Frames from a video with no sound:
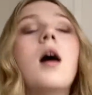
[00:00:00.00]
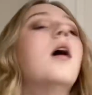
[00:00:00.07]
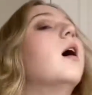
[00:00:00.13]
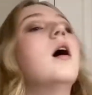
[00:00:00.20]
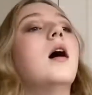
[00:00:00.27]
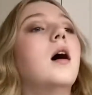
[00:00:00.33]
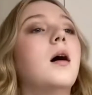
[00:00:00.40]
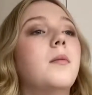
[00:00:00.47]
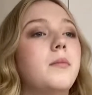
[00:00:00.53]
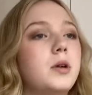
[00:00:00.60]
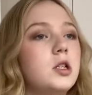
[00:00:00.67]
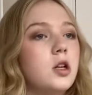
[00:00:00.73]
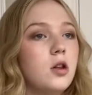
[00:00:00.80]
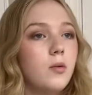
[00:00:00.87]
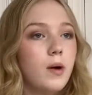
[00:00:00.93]
But
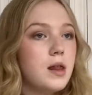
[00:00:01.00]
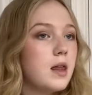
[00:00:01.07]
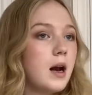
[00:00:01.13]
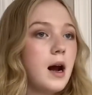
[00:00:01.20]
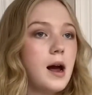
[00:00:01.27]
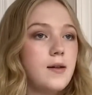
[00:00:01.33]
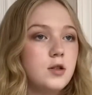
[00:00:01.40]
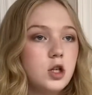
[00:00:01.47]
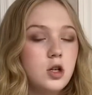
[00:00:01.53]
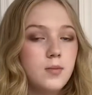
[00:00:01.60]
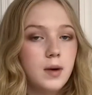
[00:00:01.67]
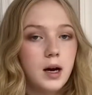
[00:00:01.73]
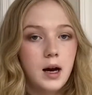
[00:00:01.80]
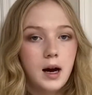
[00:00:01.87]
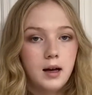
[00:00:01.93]
so the way that I have to do
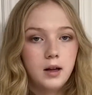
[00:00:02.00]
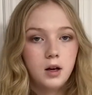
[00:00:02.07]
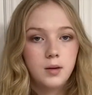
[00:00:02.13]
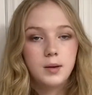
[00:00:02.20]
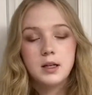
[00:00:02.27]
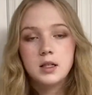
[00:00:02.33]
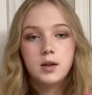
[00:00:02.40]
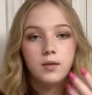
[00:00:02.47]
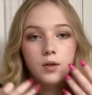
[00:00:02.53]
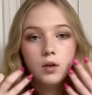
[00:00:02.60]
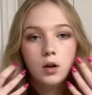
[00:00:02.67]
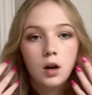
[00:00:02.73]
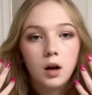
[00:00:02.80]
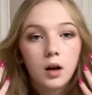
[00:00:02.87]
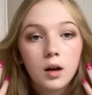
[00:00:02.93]
my eyeliner, because if you
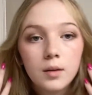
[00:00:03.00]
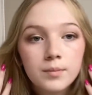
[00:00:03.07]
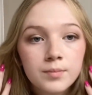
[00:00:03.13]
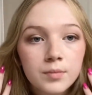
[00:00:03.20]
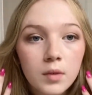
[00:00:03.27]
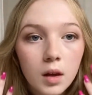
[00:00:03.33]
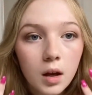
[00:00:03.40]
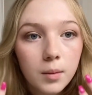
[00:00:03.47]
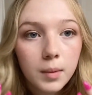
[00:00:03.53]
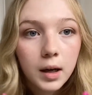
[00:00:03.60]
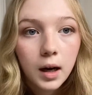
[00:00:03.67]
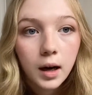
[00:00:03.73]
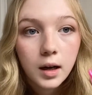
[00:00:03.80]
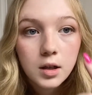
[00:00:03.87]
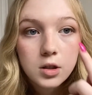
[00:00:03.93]
look at my
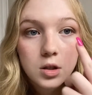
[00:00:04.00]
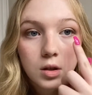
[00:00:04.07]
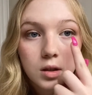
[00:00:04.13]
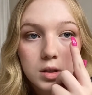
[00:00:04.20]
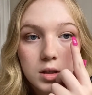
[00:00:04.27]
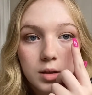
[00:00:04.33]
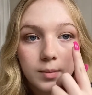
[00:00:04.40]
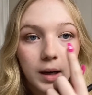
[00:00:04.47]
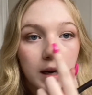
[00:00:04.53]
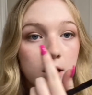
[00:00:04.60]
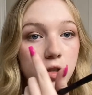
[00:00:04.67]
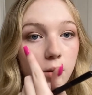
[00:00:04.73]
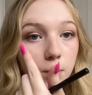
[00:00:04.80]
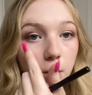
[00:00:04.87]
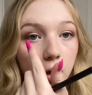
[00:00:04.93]
eyes, you can see my eyes
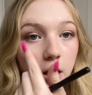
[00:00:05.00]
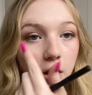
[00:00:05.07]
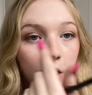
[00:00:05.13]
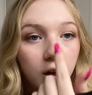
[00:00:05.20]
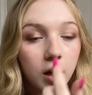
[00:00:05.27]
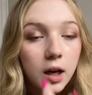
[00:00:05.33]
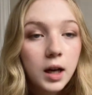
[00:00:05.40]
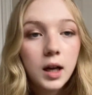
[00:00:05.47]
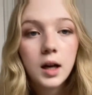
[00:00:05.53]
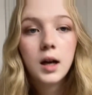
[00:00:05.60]
are pretty hooded.